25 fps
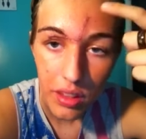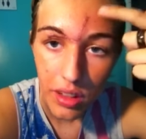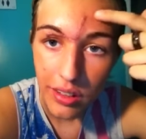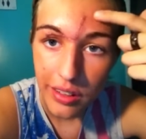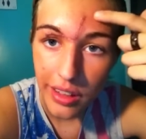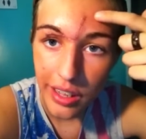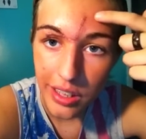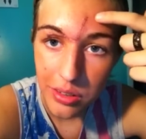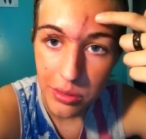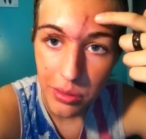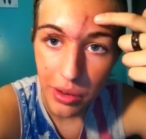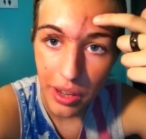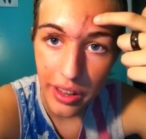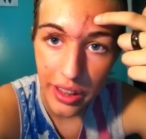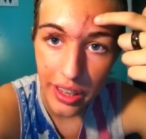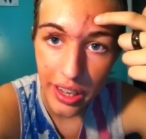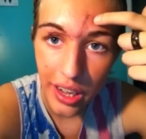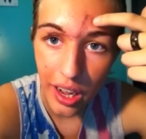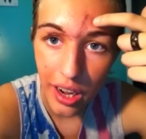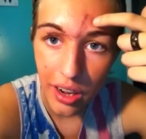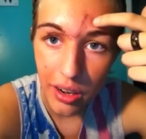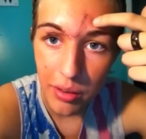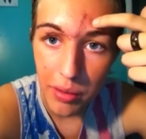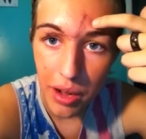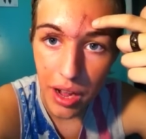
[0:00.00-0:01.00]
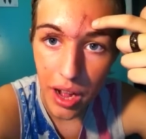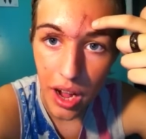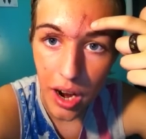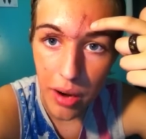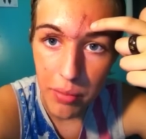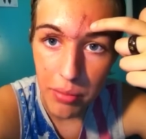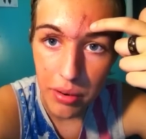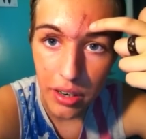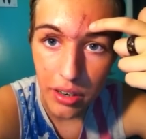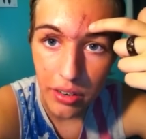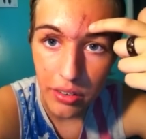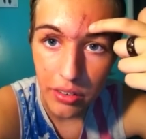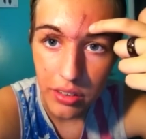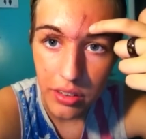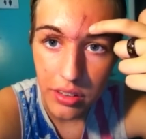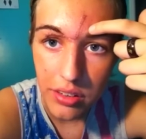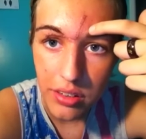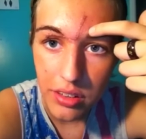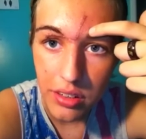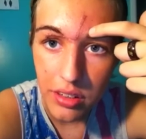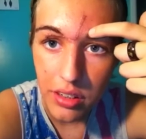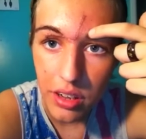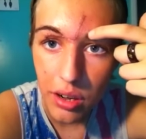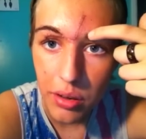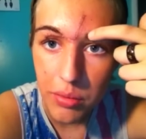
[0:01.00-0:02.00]
That's why they got it in my eyebrow because
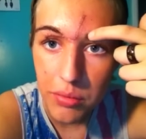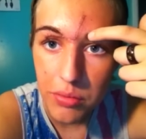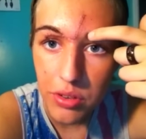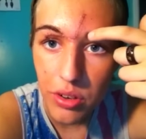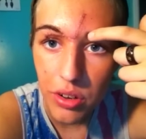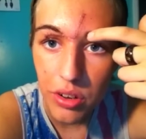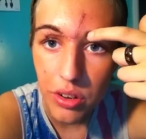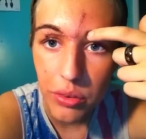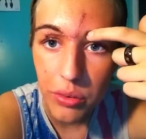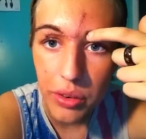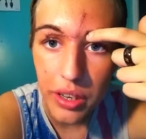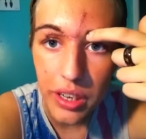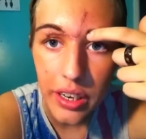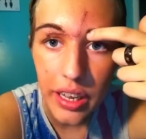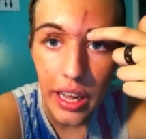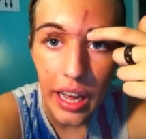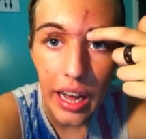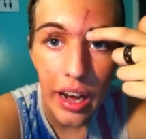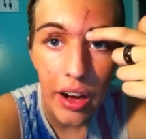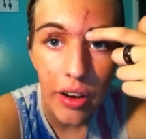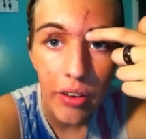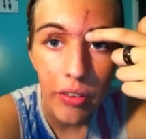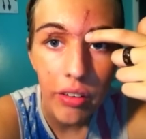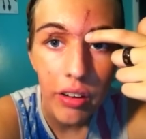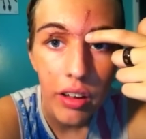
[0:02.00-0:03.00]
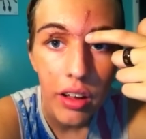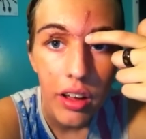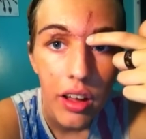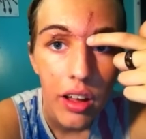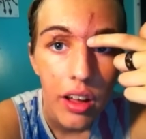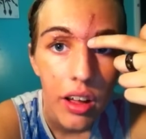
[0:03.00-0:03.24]
it comes all the way down,